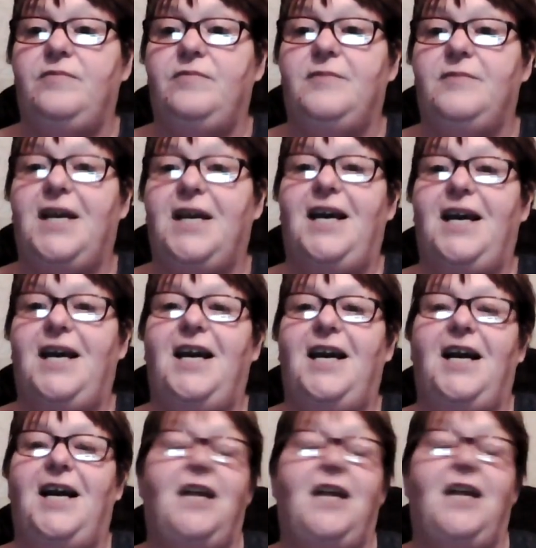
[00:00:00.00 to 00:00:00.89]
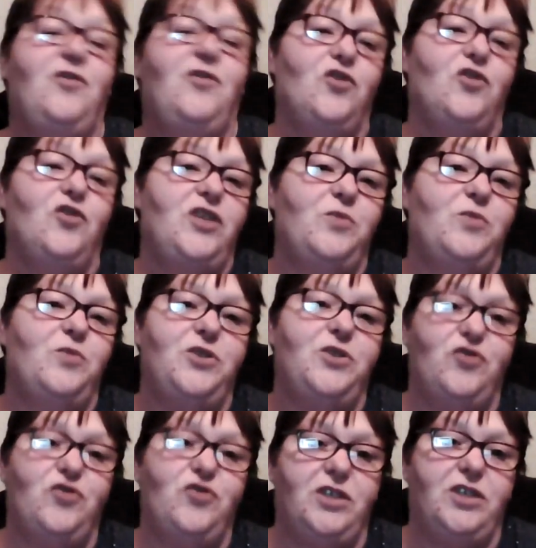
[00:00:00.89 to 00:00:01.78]
I thought it was
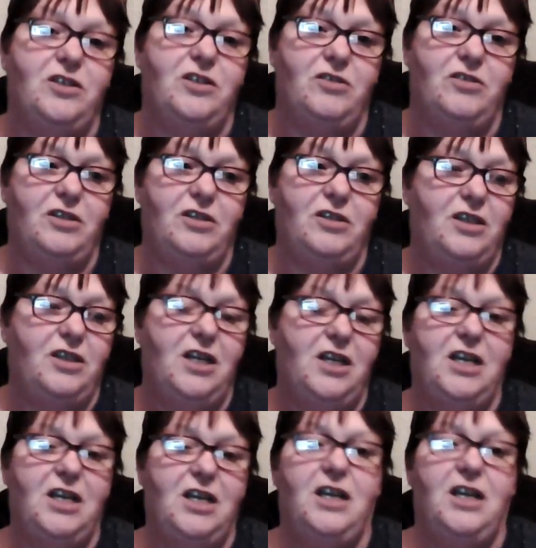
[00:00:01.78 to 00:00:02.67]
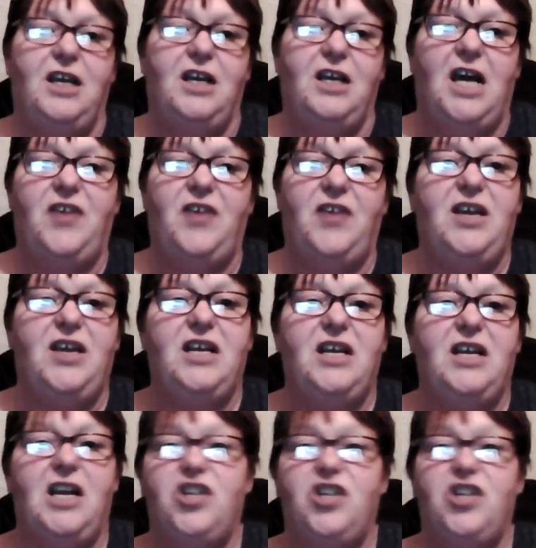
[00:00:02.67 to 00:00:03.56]
drizzle. I
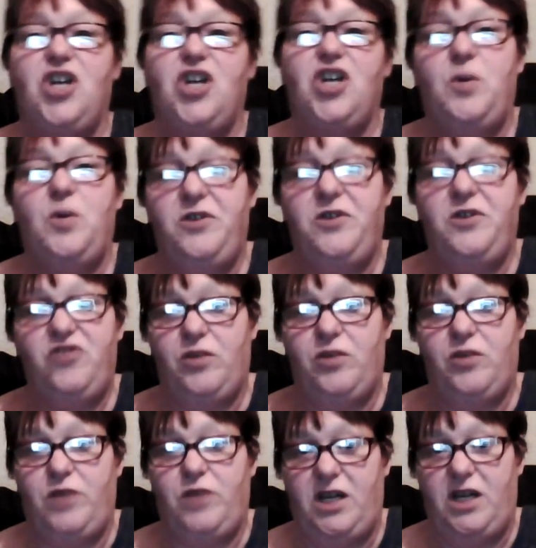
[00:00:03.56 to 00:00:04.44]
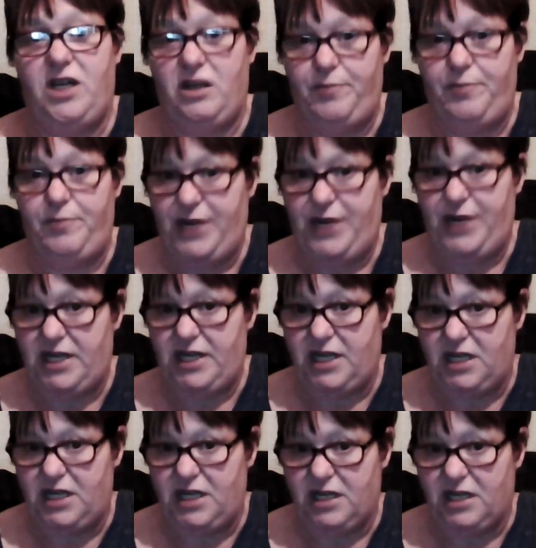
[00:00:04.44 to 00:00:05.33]
think Darwin droning and
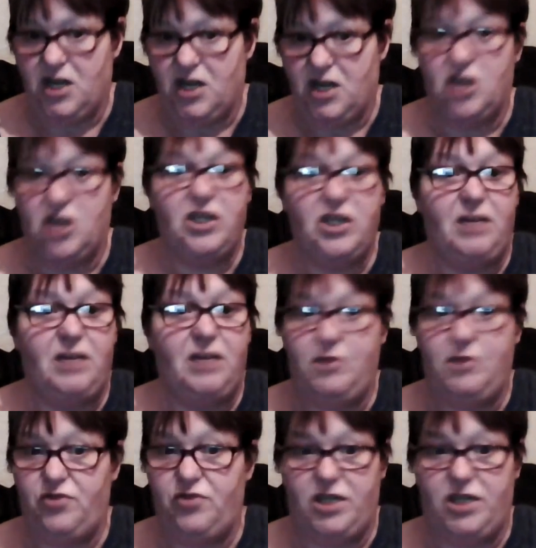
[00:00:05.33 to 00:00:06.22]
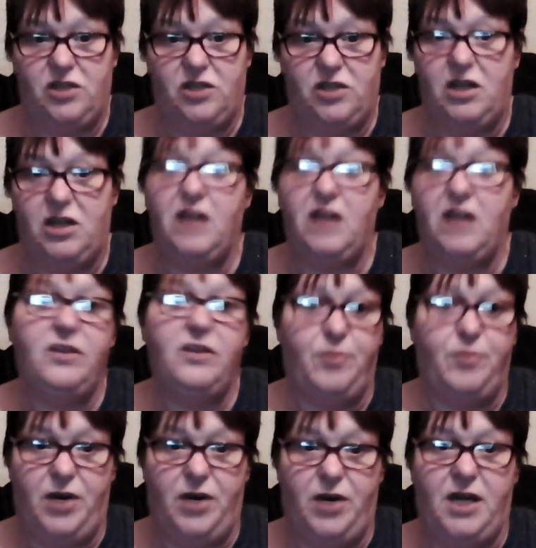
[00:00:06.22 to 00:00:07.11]
Pixies got lemon drizzle on the
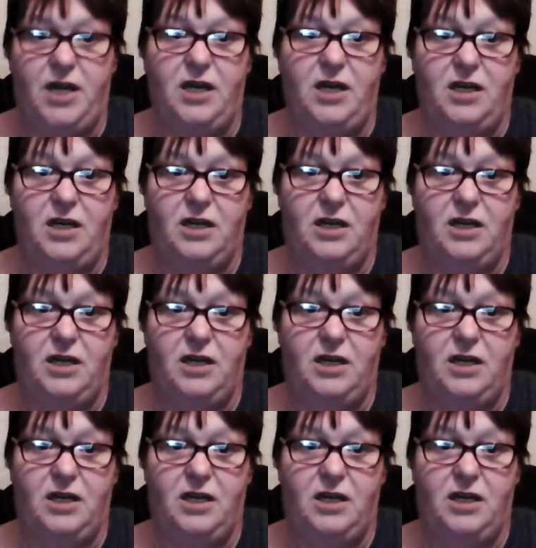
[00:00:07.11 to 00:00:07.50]
brain.